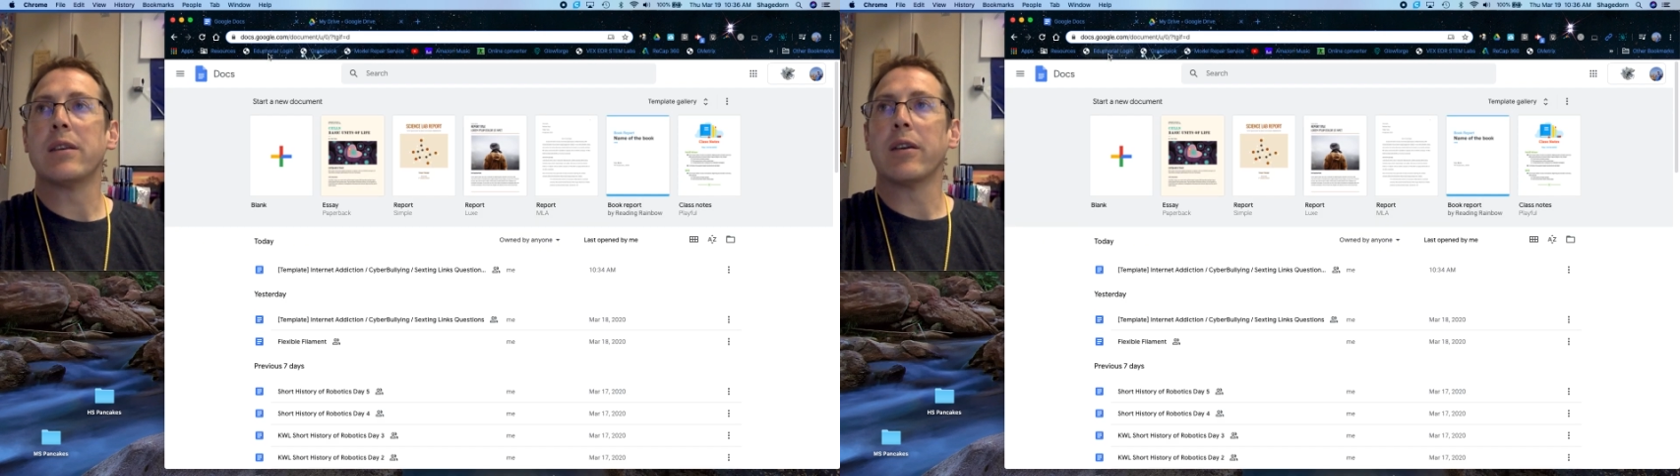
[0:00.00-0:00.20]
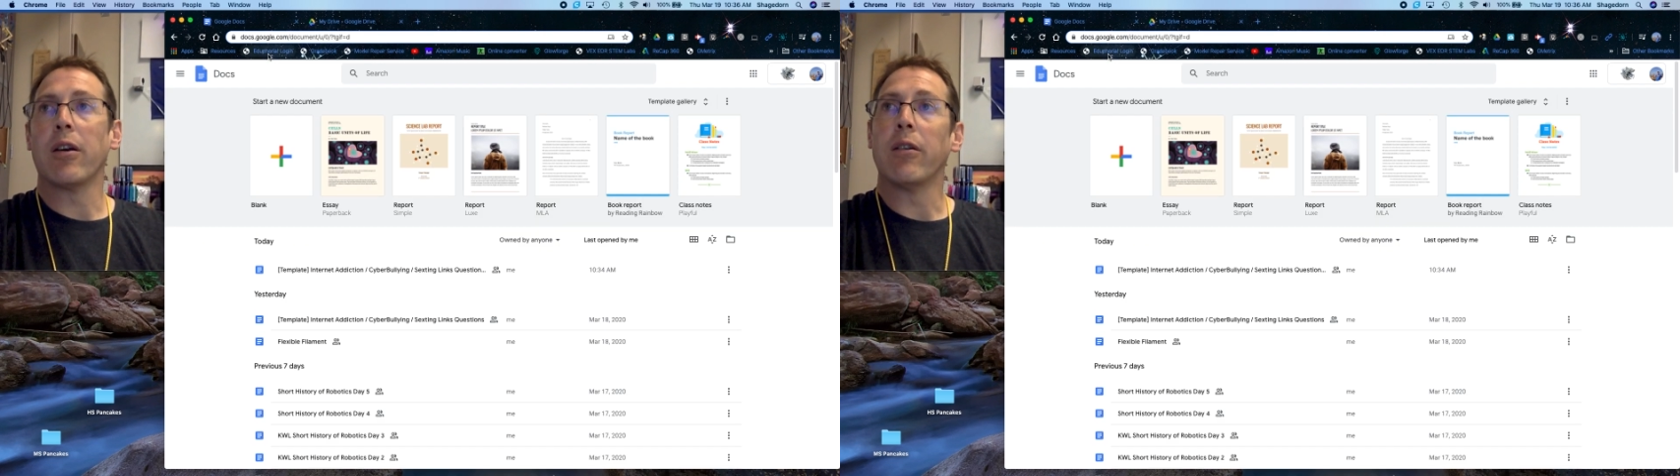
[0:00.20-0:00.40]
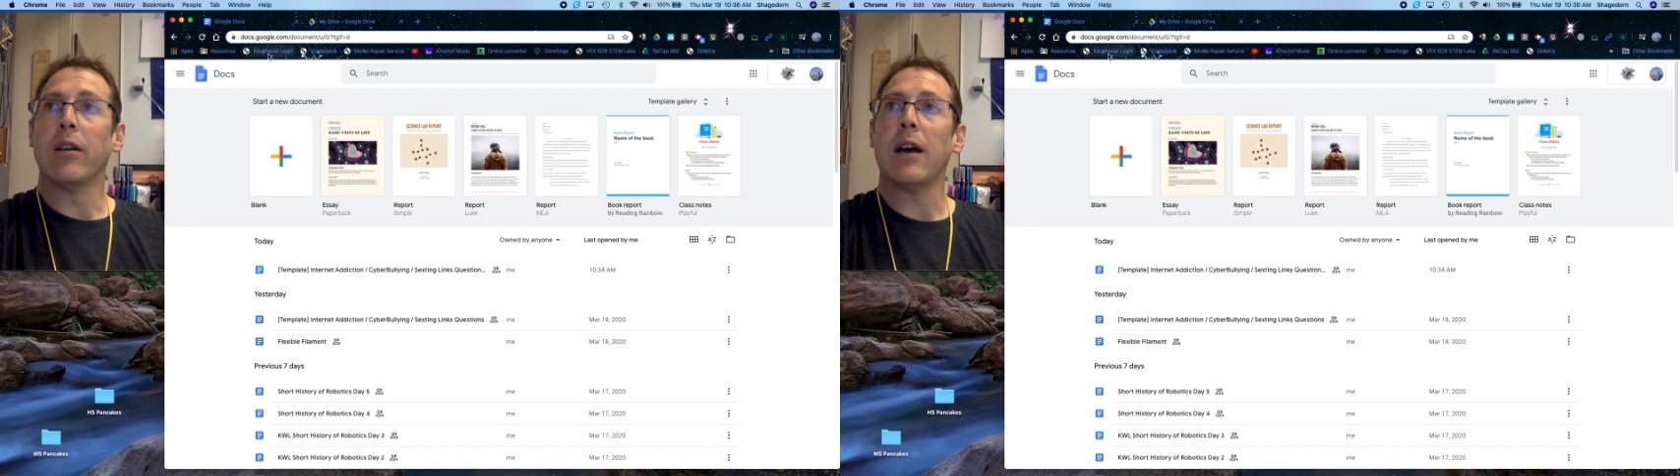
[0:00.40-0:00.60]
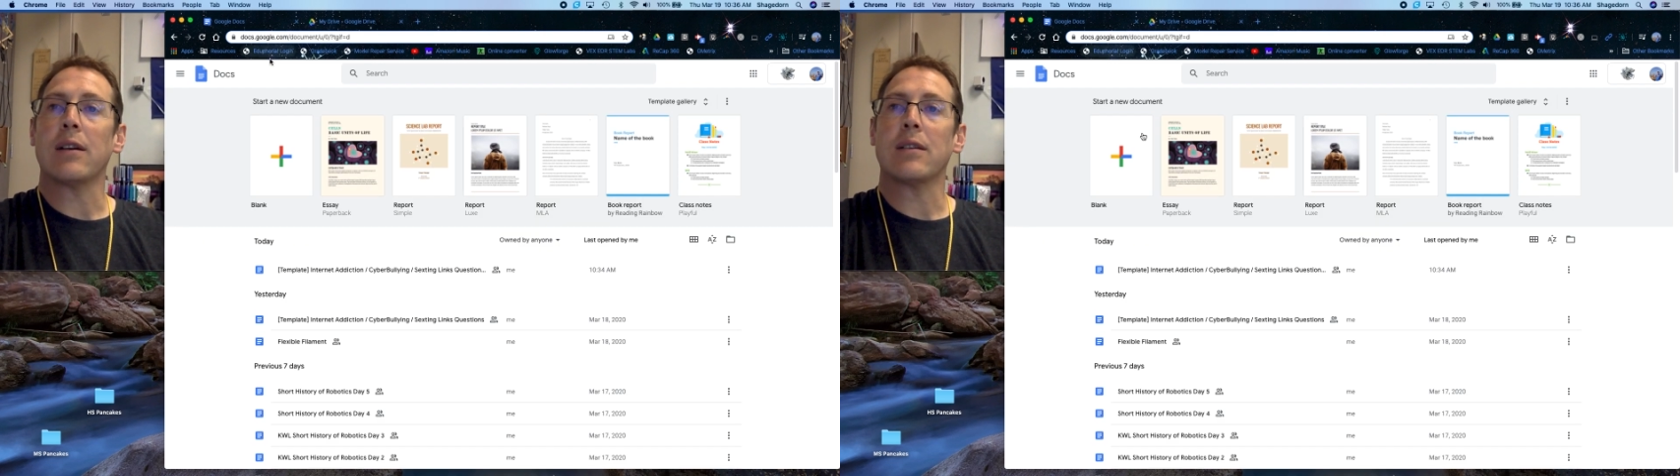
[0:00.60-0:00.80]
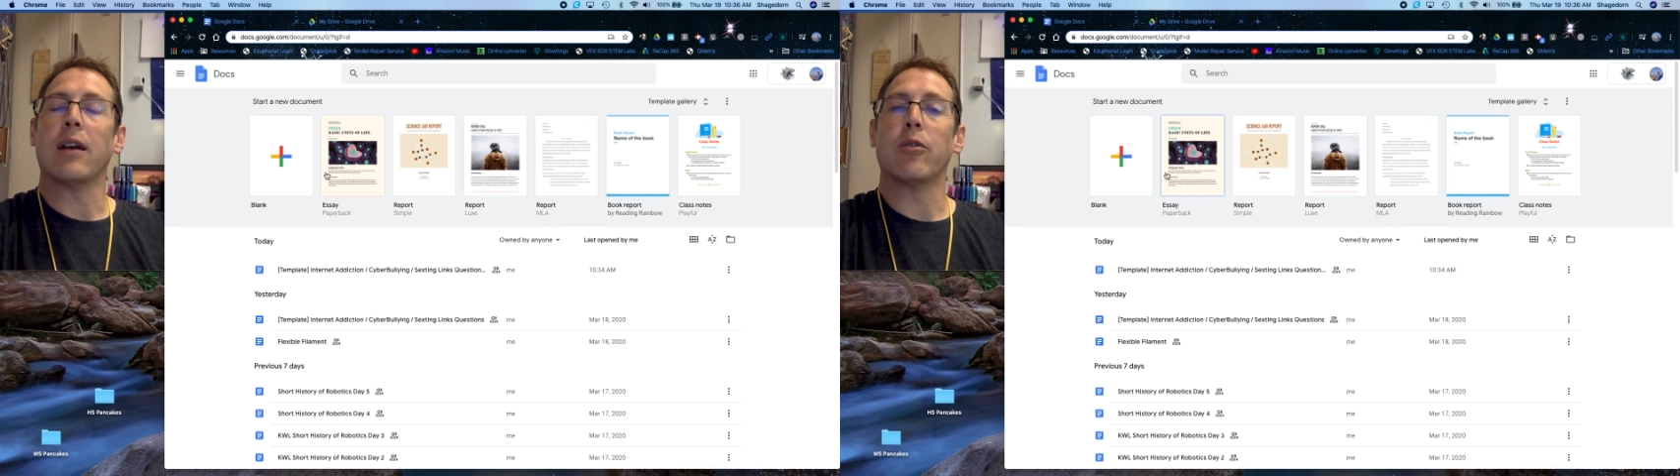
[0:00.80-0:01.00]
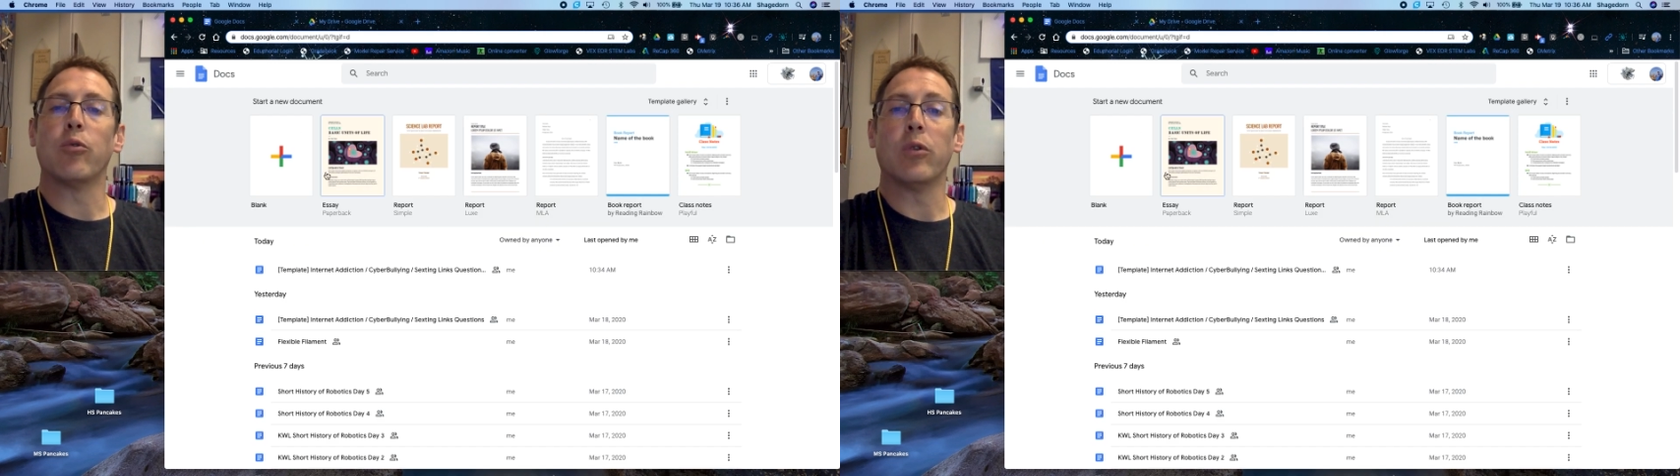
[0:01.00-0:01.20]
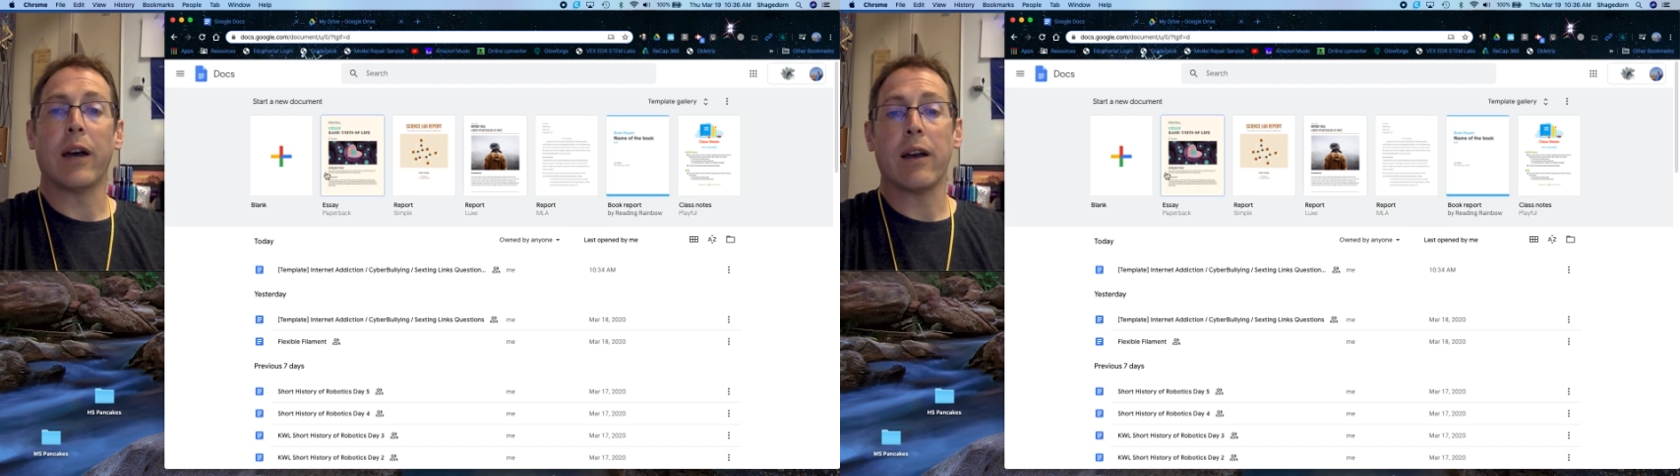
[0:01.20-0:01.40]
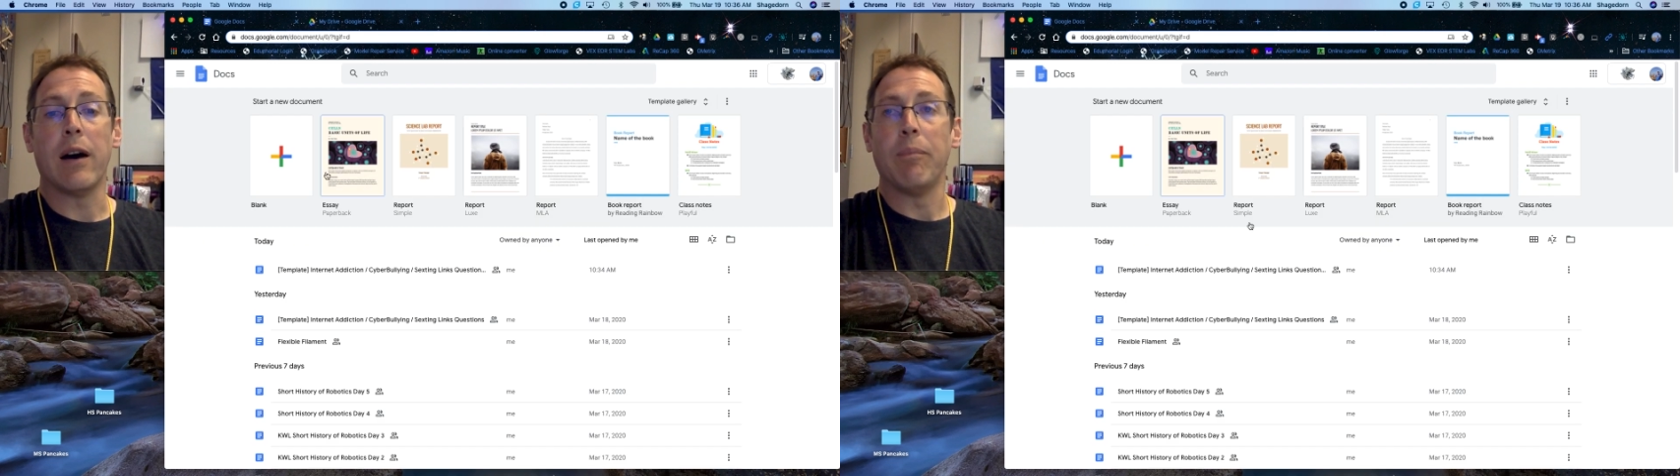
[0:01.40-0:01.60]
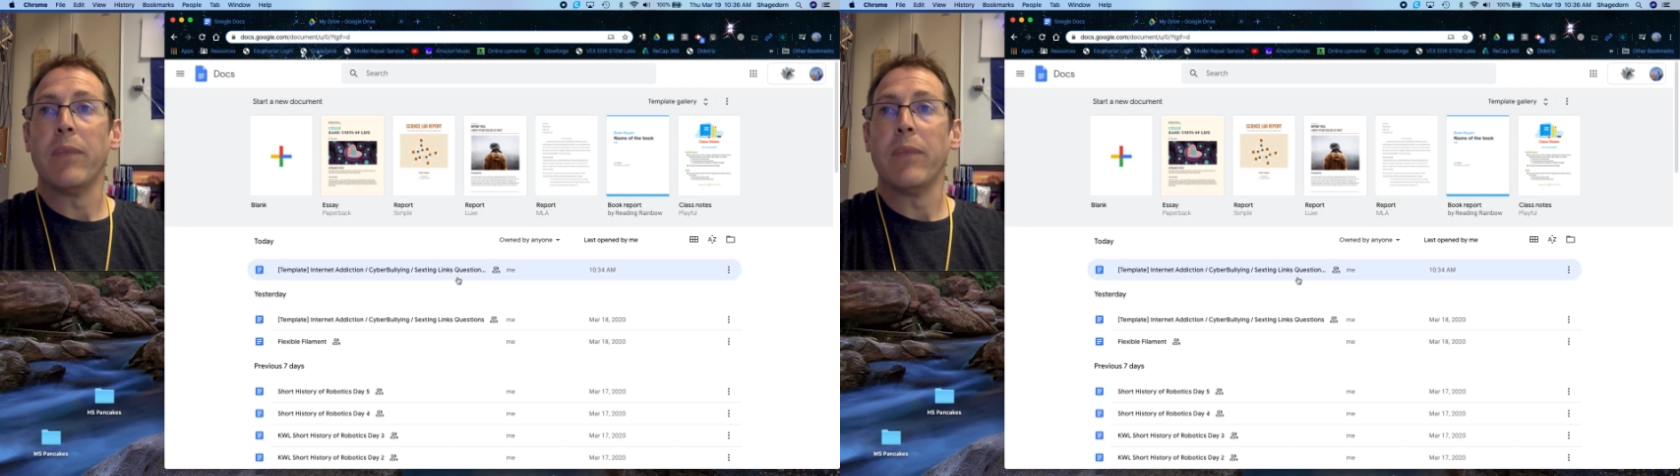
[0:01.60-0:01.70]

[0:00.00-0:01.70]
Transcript: you can go to docs.google.com.